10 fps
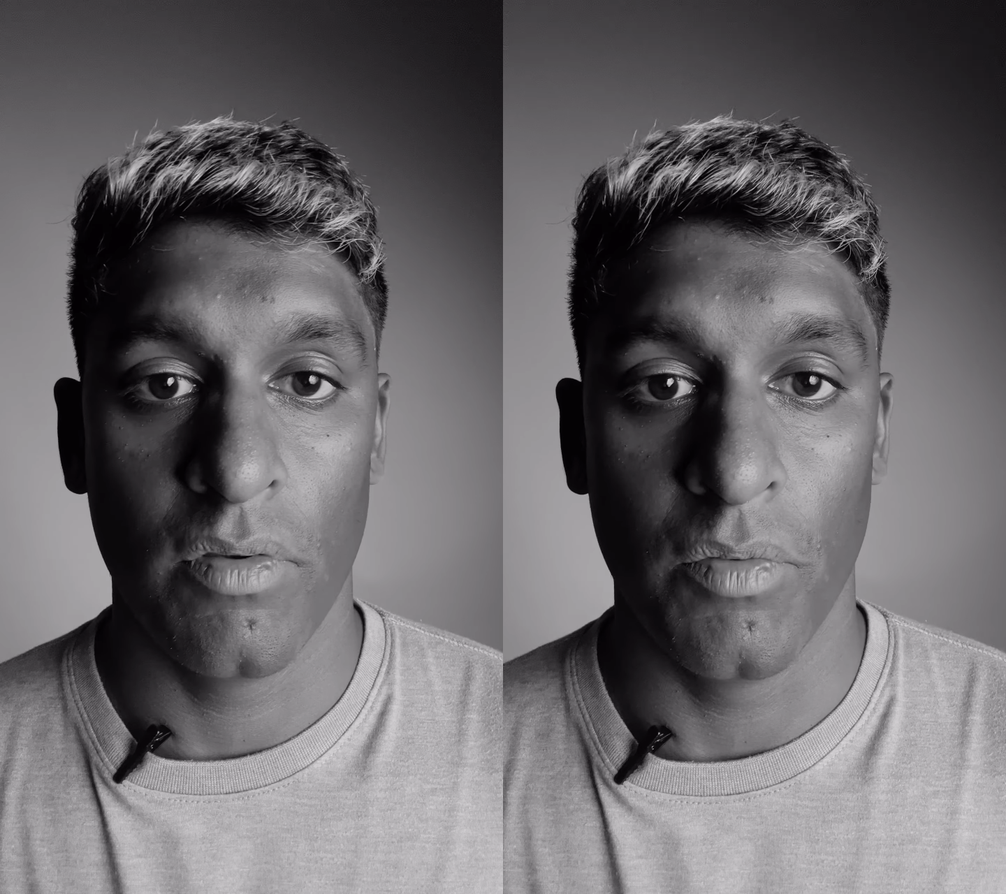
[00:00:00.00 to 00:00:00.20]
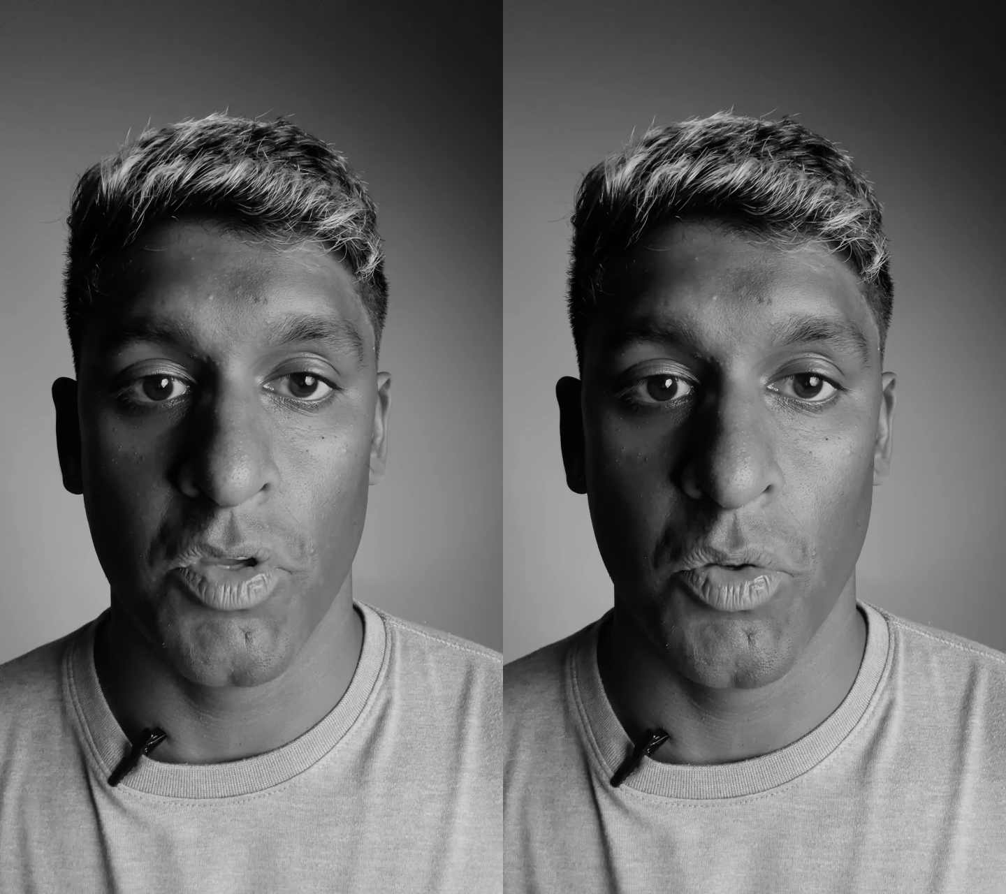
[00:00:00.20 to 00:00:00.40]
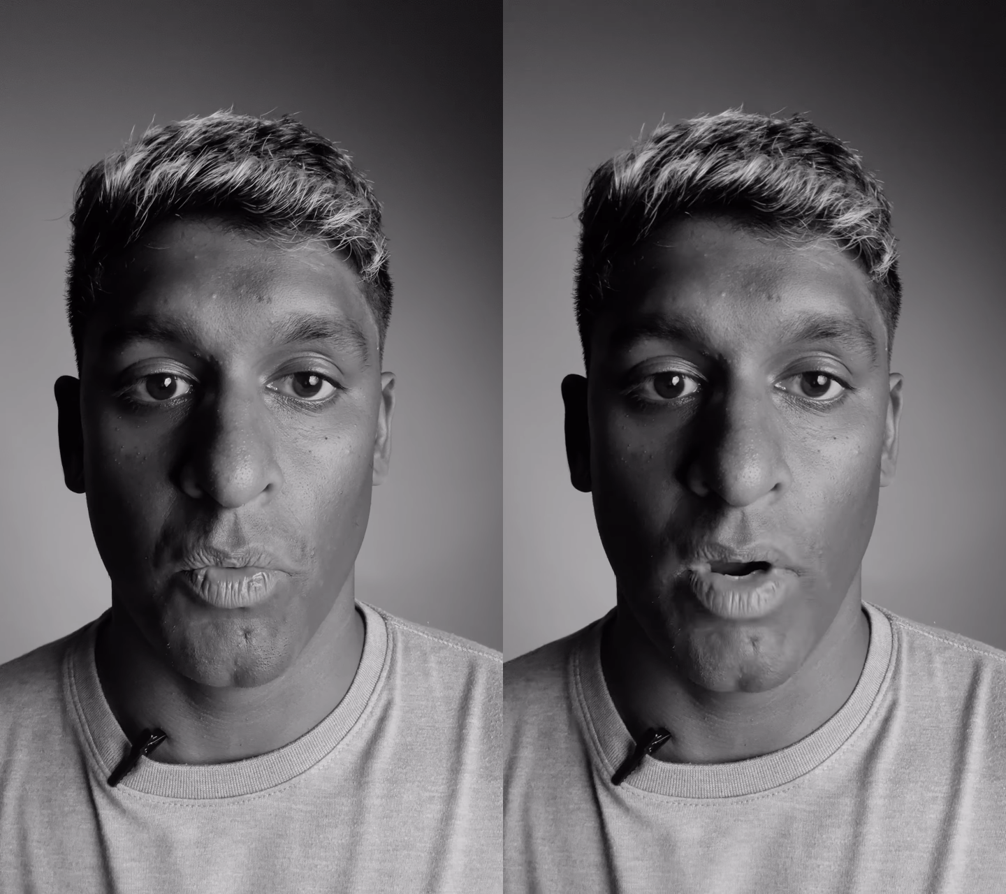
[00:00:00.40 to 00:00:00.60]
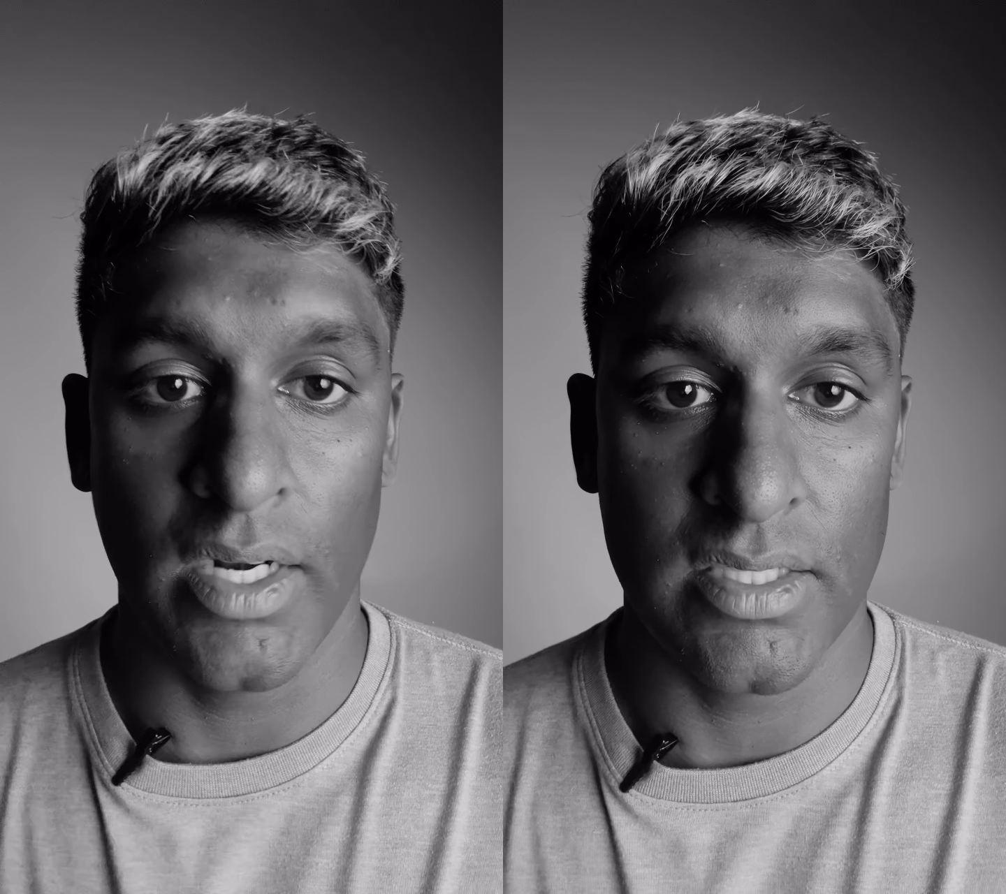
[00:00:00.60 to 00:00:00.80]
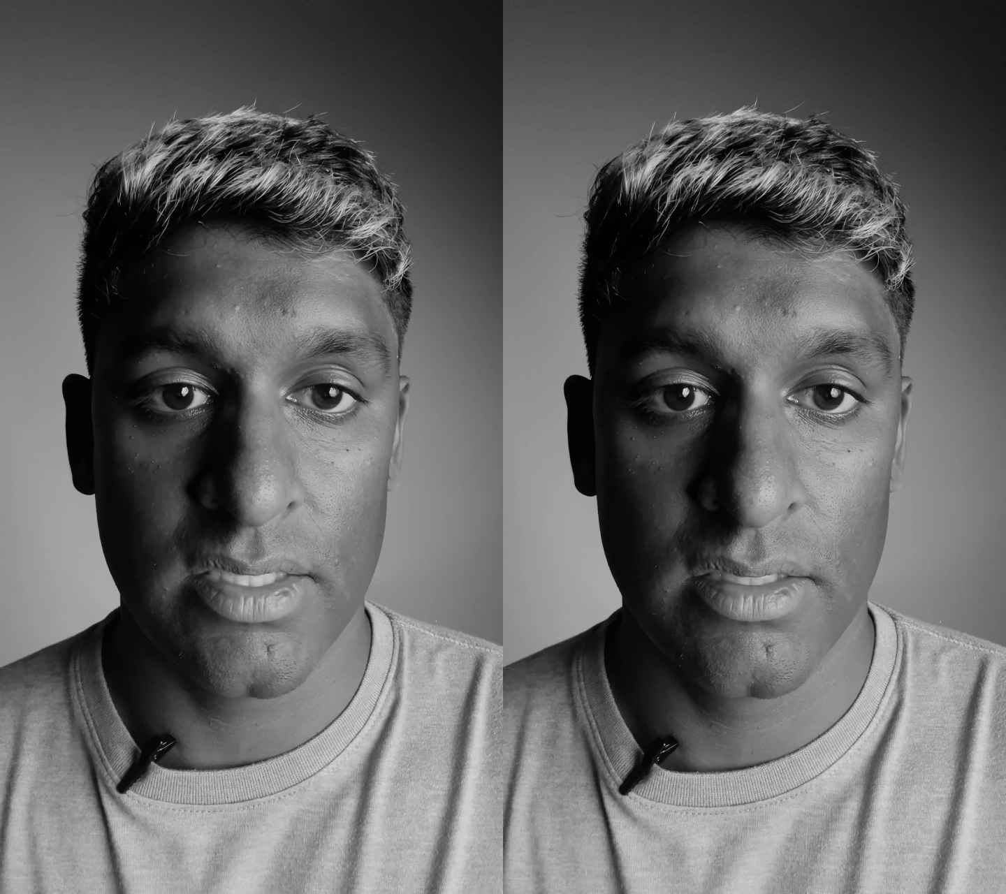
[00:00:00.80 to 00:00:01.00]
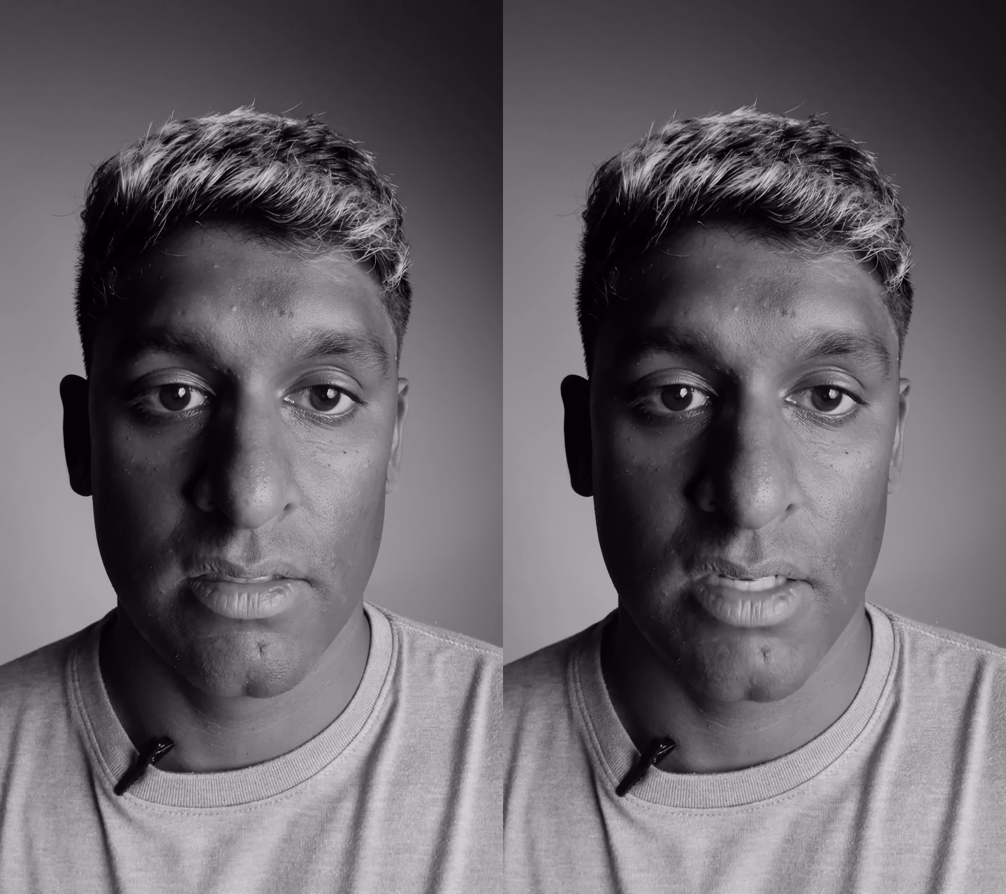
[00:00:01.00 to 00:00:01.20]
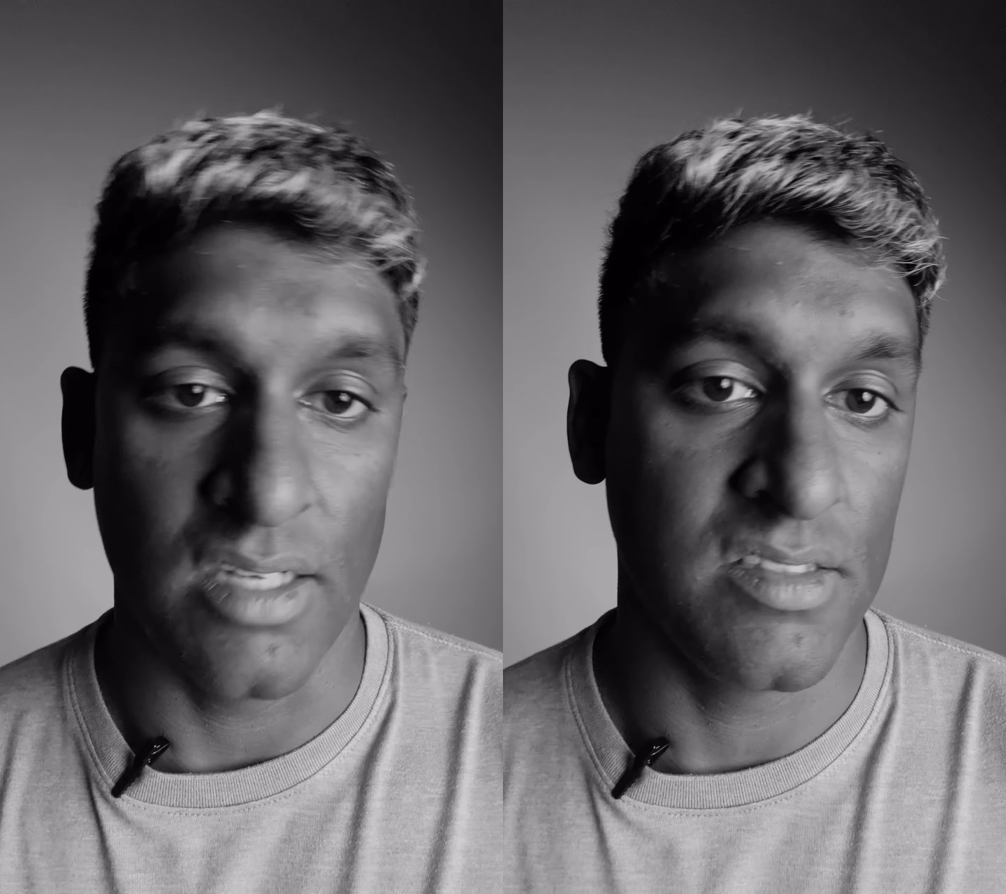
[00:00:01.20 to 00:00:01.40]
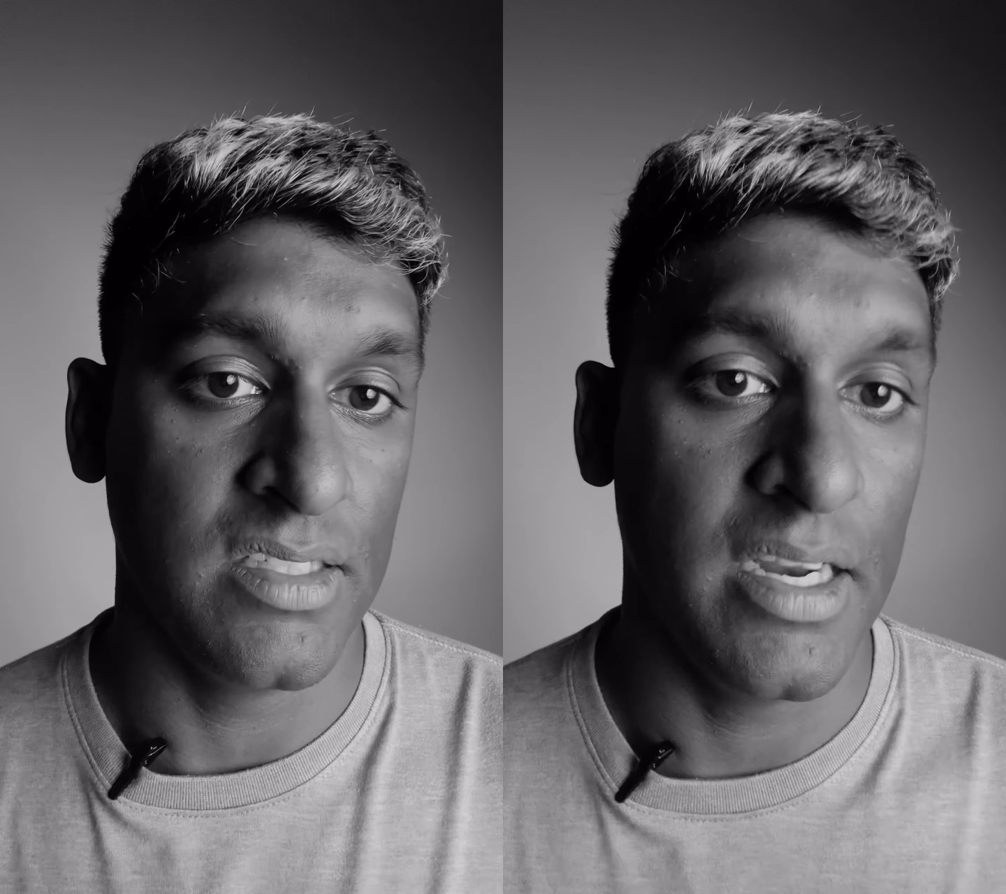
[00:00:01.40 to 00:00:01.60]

you want casting